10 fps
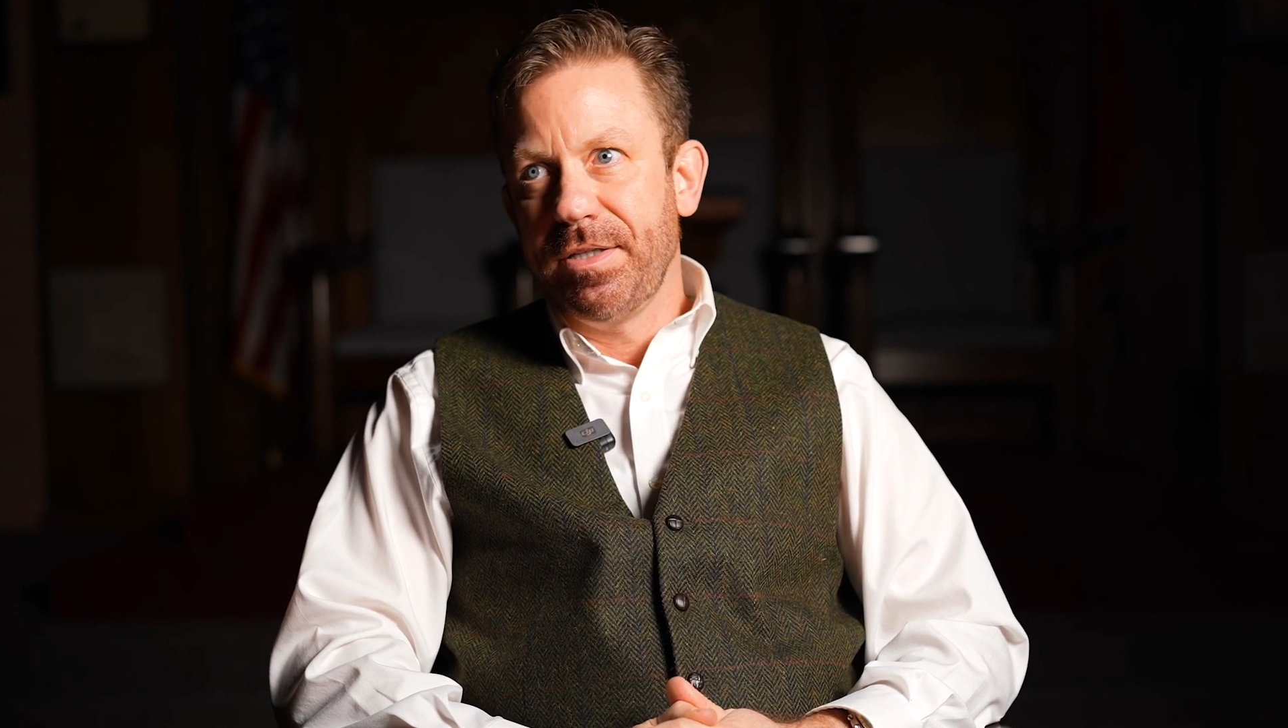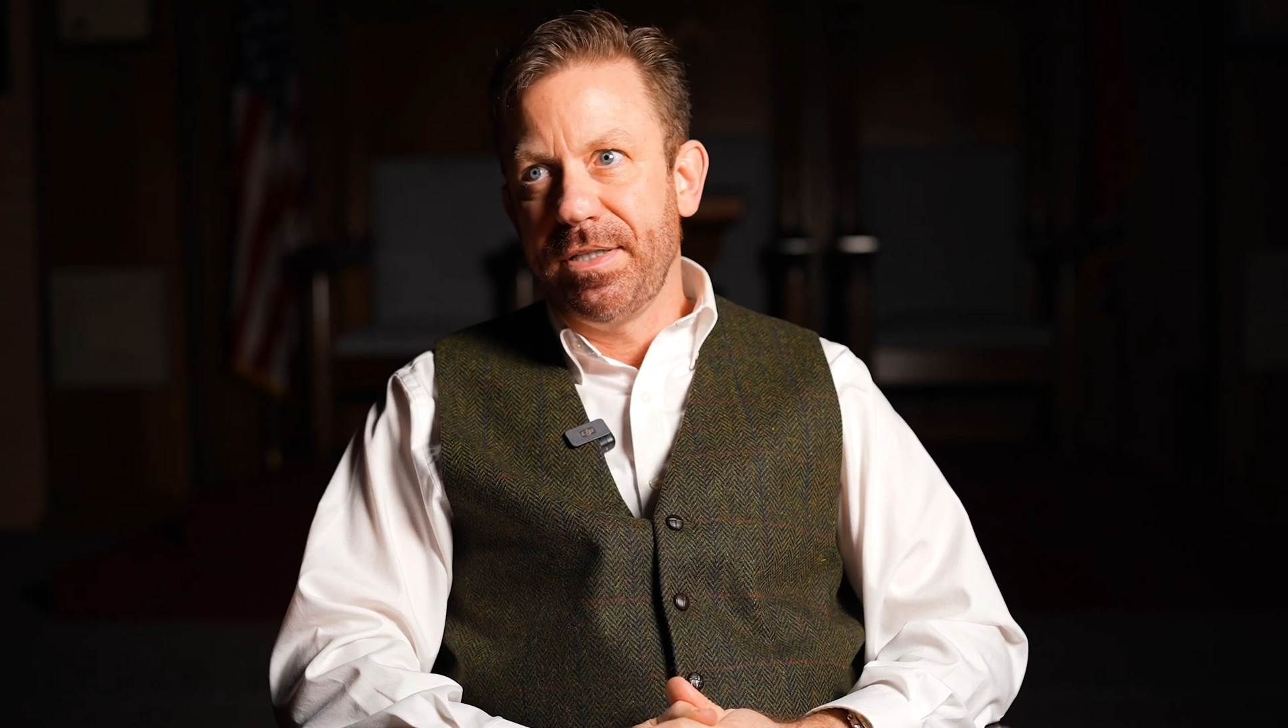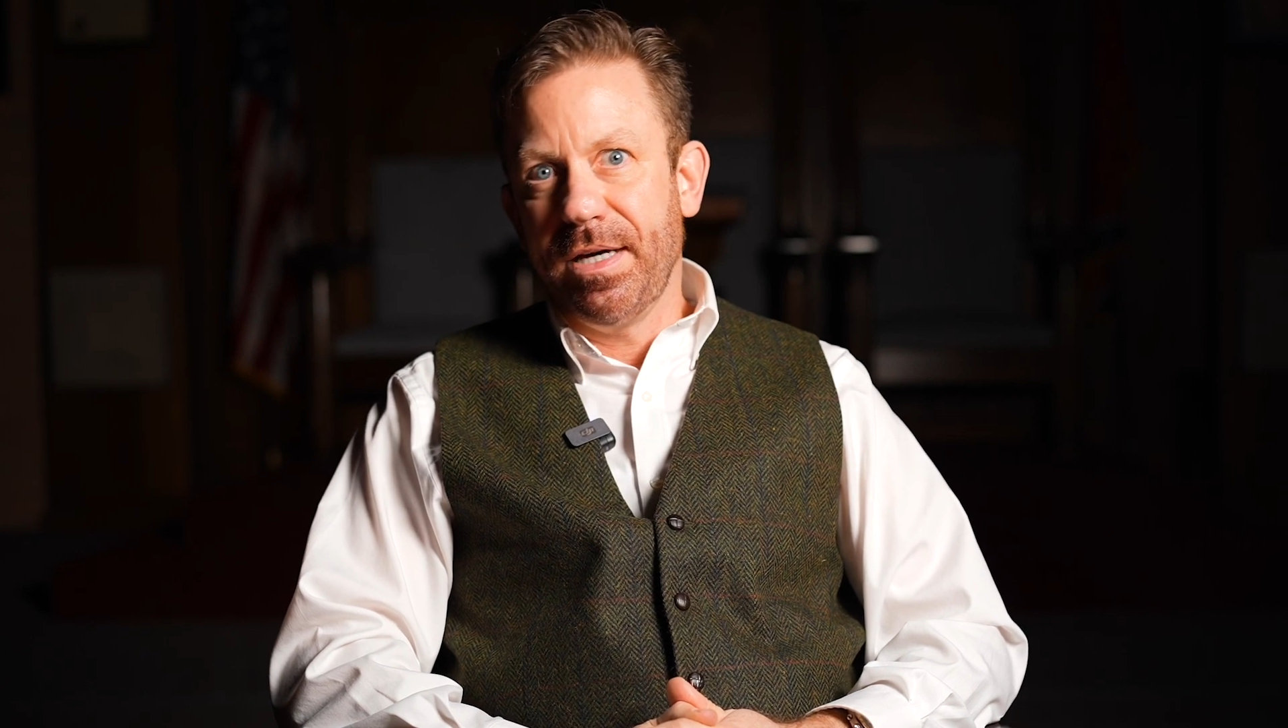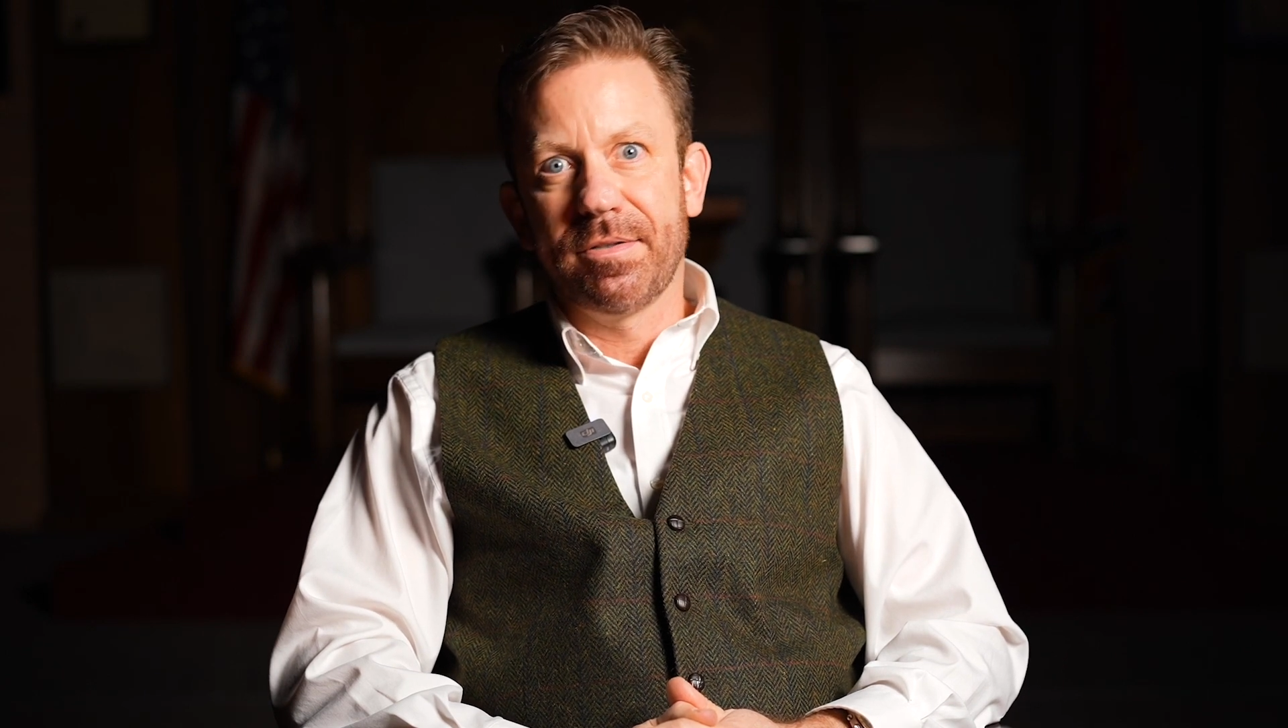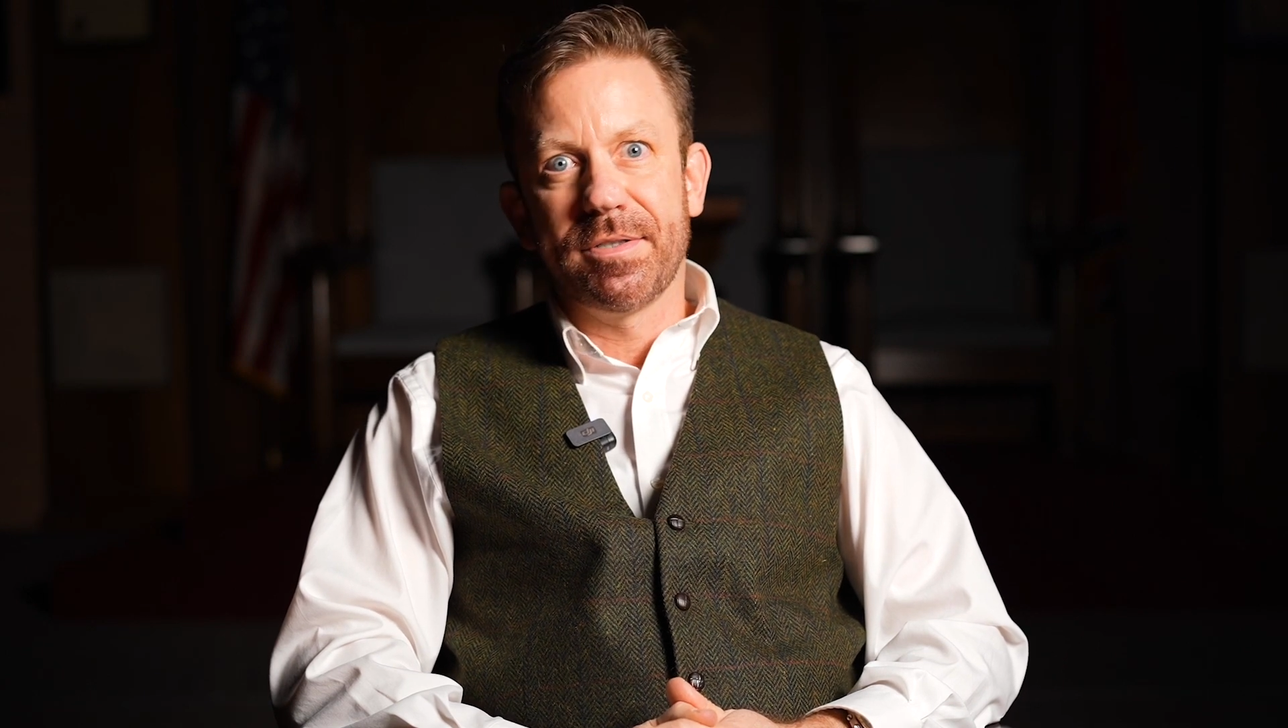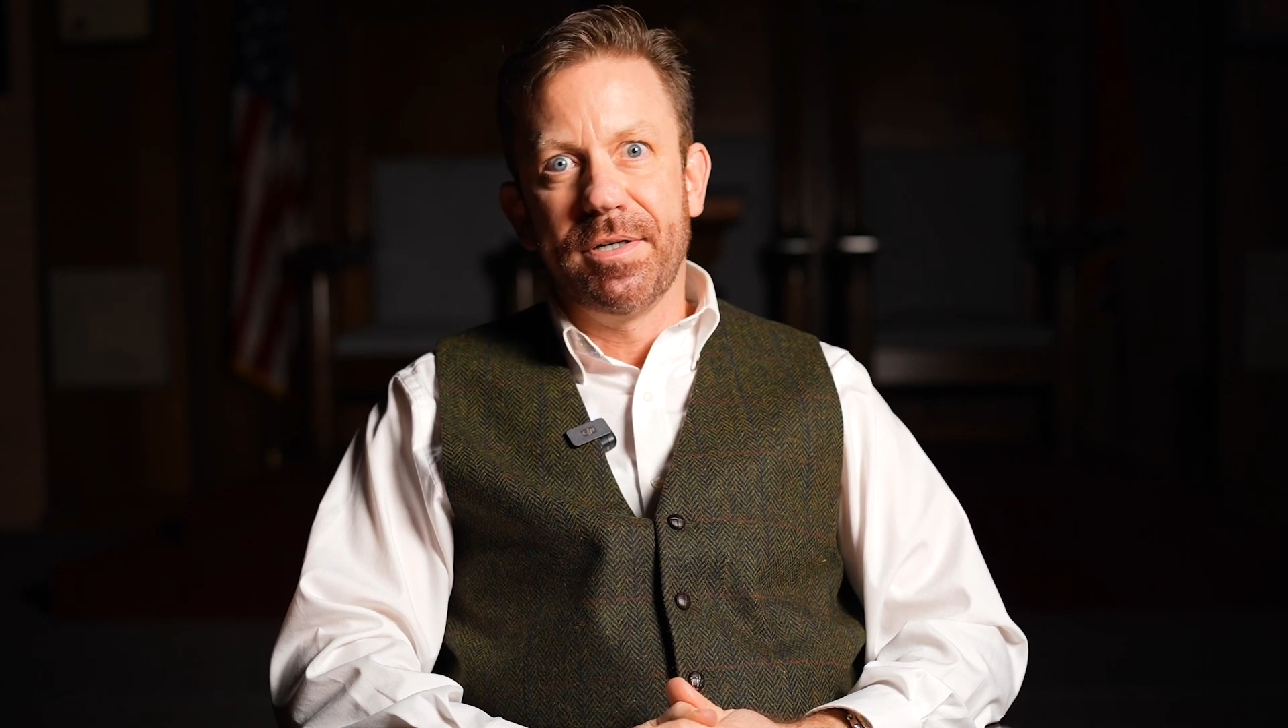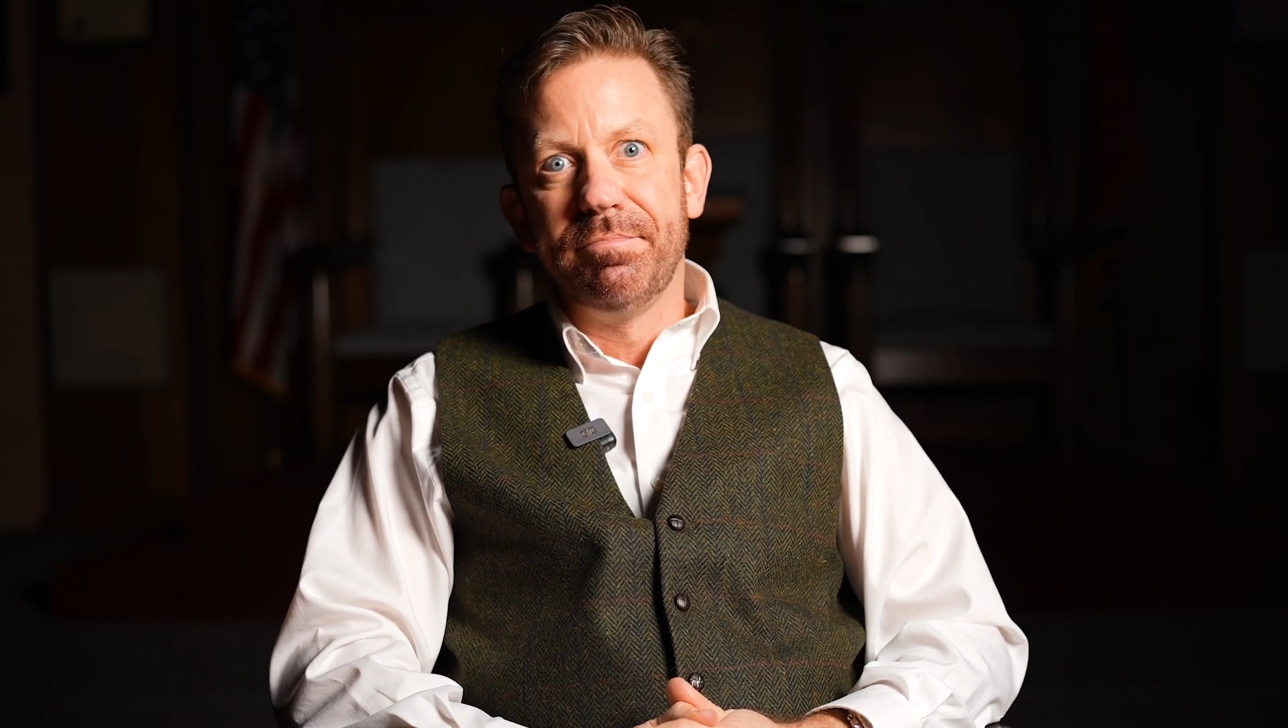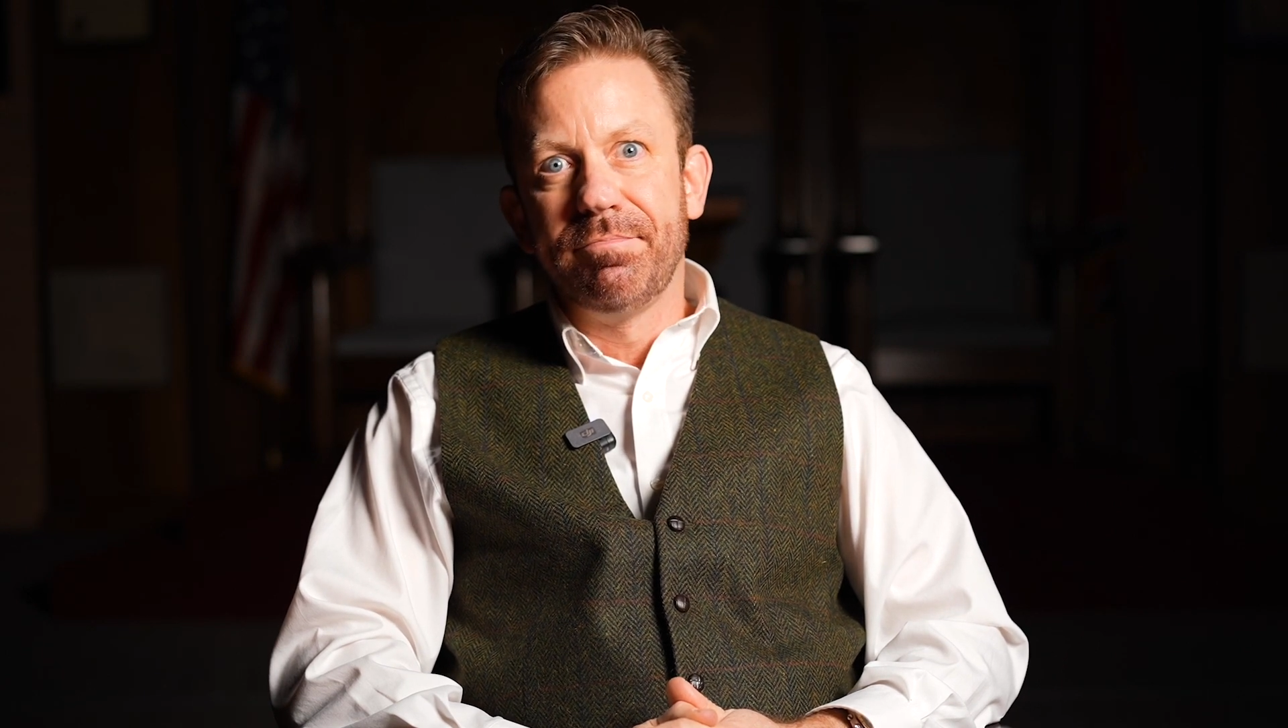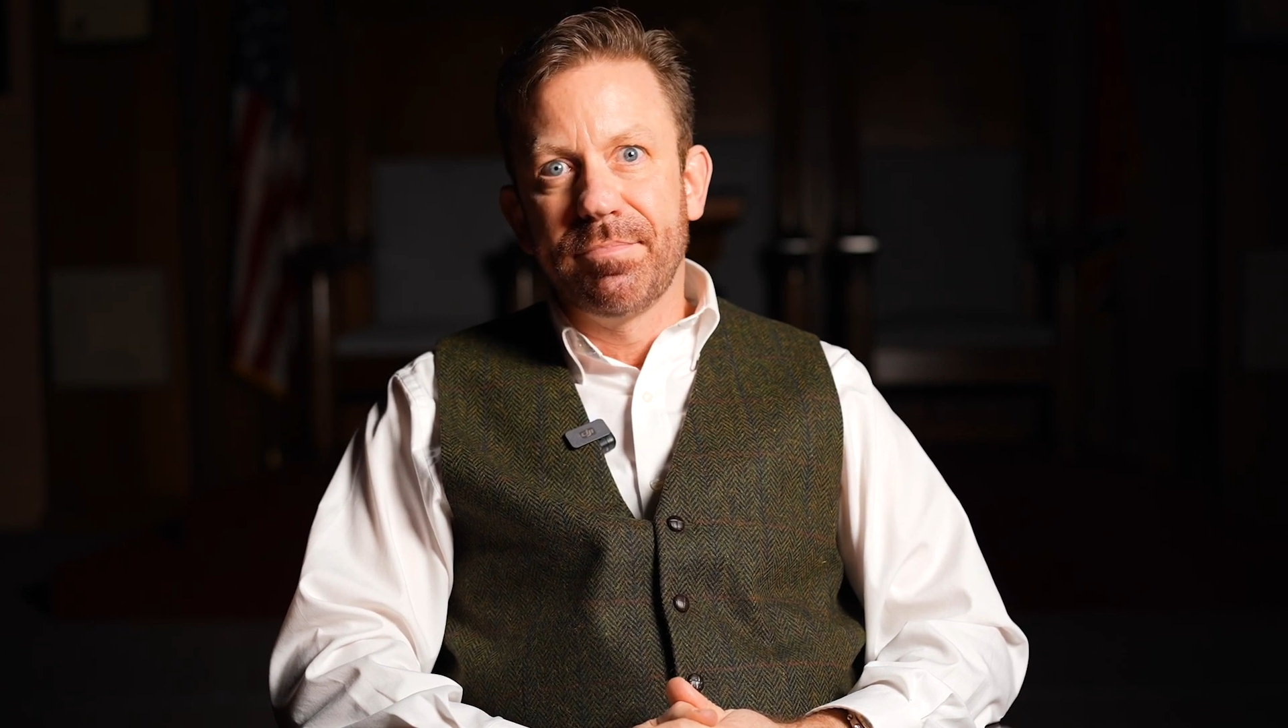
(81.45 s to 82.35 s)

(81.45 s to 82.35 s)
the outcome